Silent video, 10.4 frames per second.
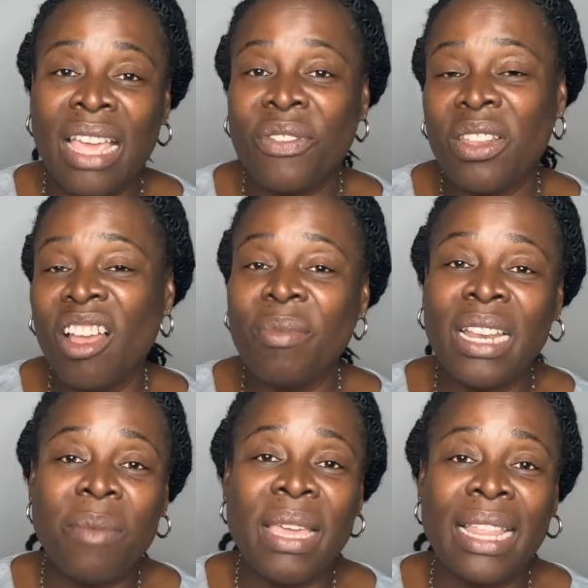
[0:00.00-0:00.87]
is, if you
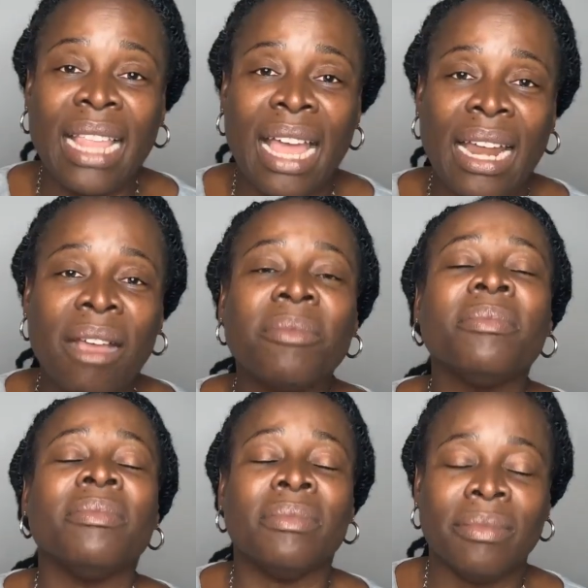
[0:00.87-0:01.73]
love me, let me enter now.
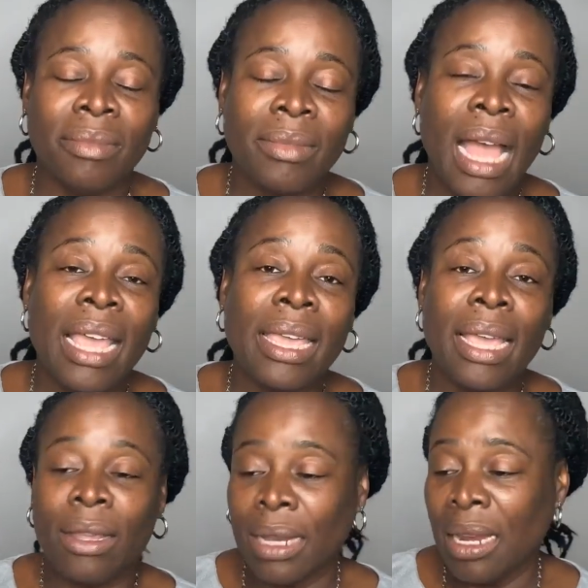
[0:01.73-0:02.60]
I
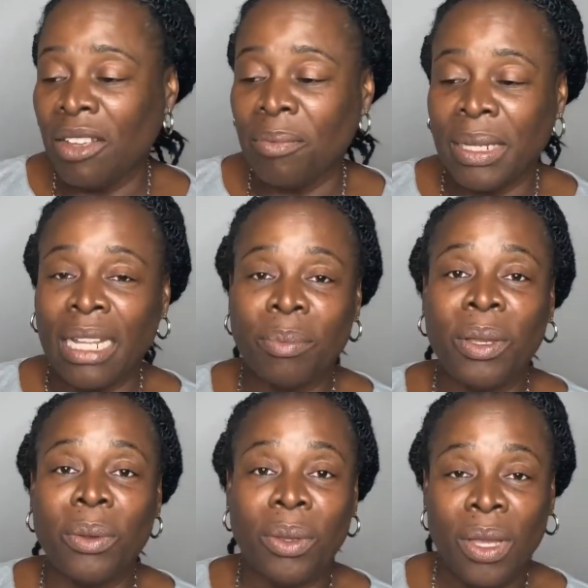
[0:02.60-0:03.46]
hear you, and I love you.
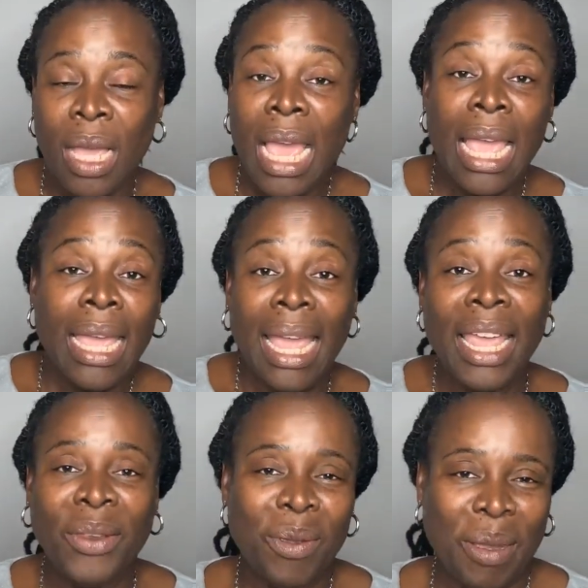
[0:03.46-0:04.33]
That big.
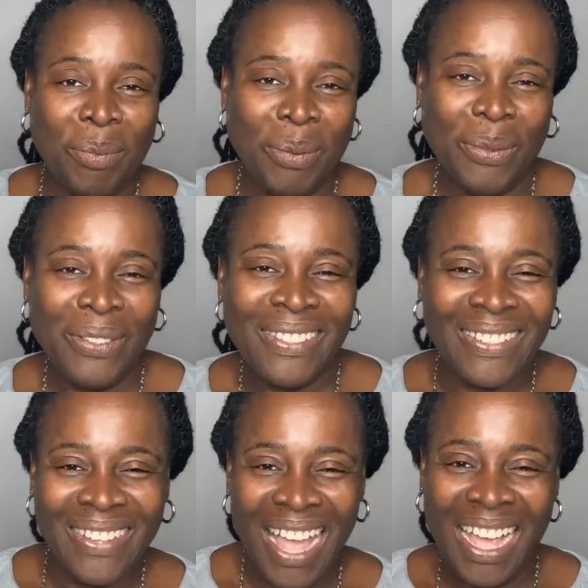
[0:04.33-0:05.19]
Anyway, my people.
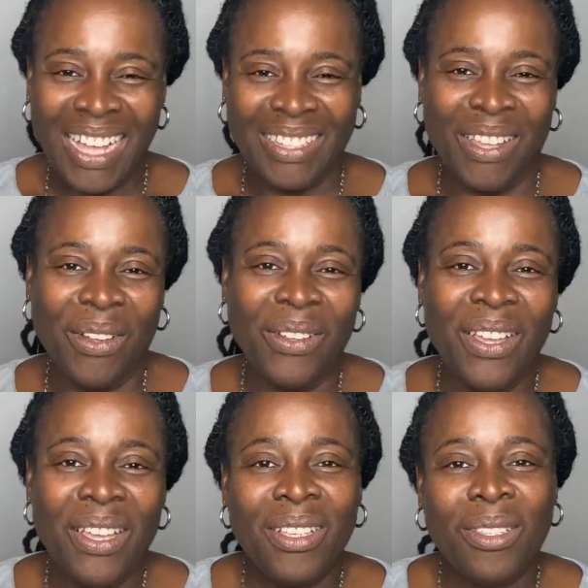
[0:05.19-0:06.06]
So I got to
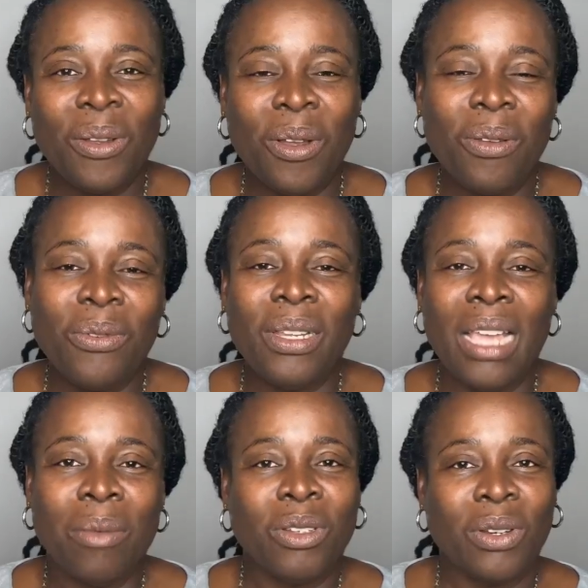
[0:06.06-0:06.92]
go. So
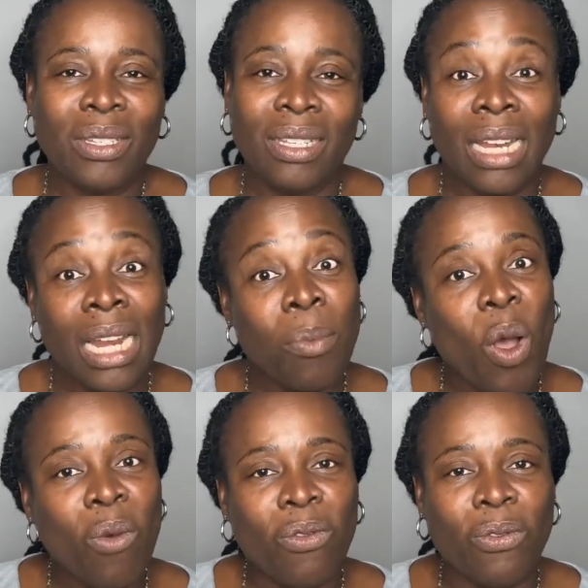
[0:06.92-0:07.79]
hopefully, I'm trusting and
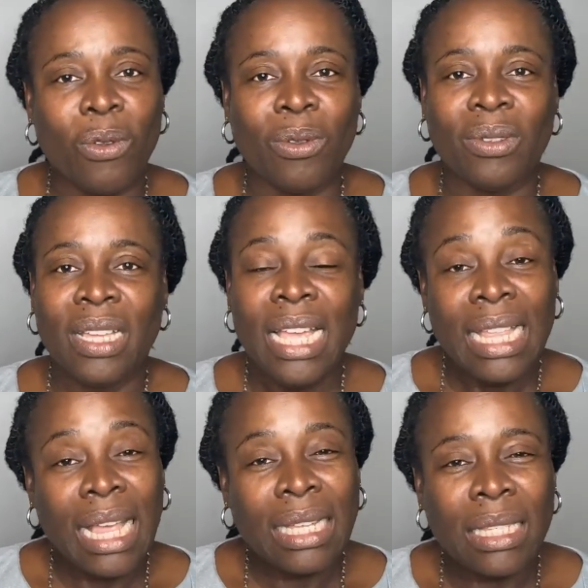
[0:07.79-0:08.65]
I'm hopeful
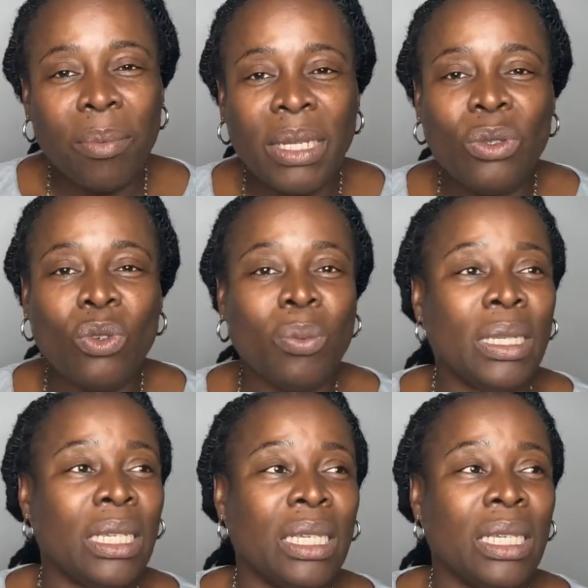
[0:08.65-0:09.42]
that somebody